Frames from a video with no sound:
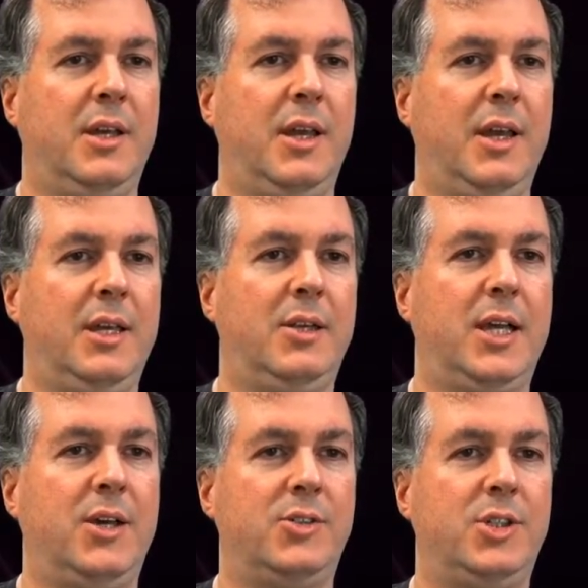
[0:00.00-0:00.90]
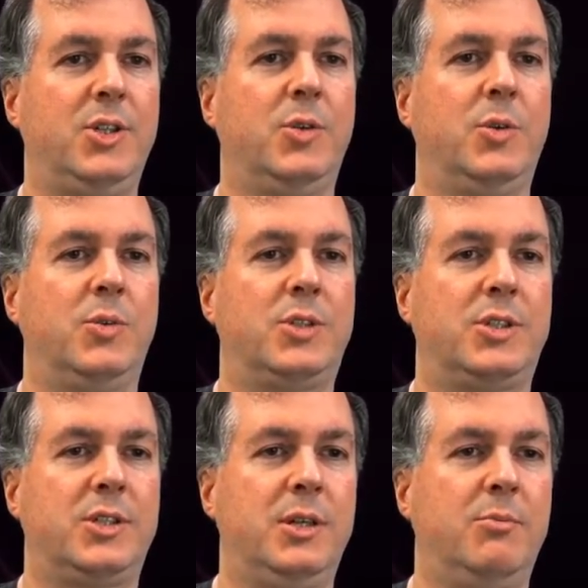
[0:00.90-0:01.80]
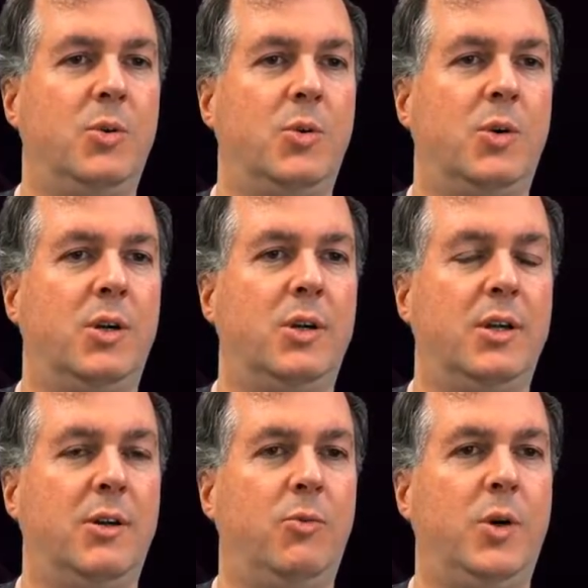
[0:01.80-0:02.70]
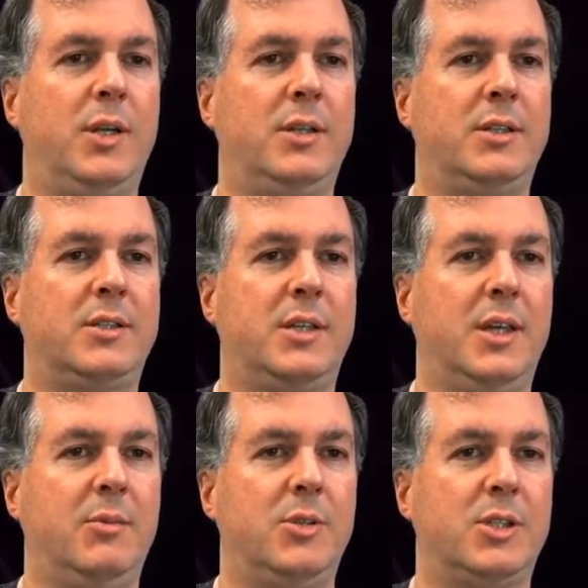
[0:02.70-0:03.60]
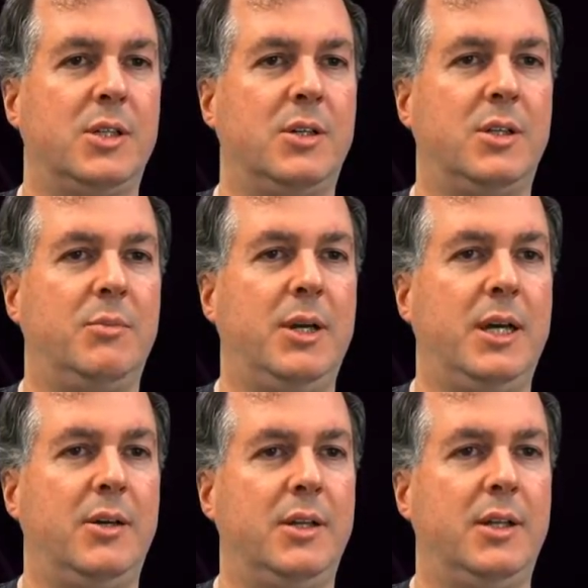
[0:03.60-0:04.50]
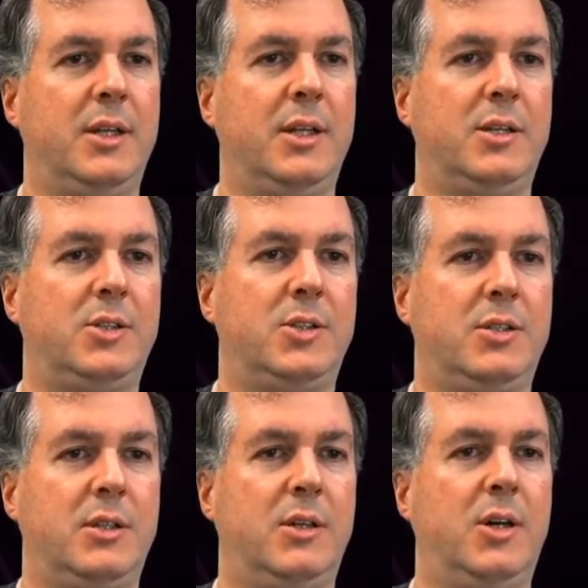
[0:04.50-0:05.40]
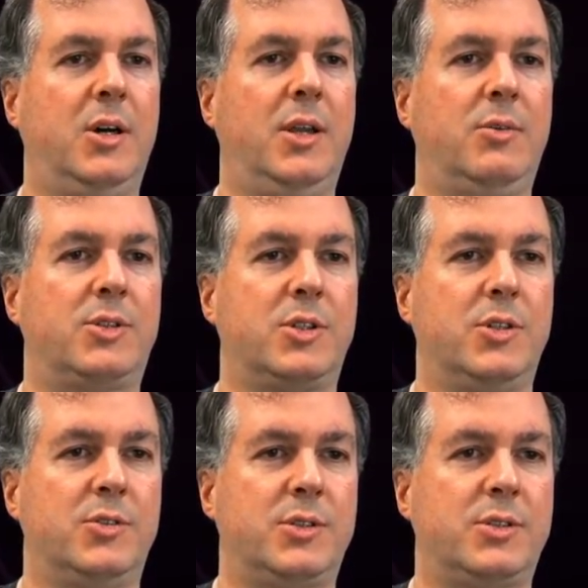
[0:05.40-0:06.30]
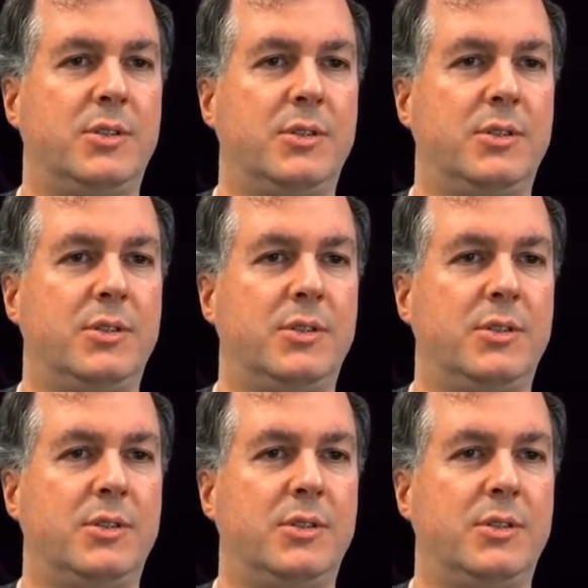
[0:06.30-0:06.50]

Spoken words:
and allows you to see more of what this game is all about. And oh, that was close.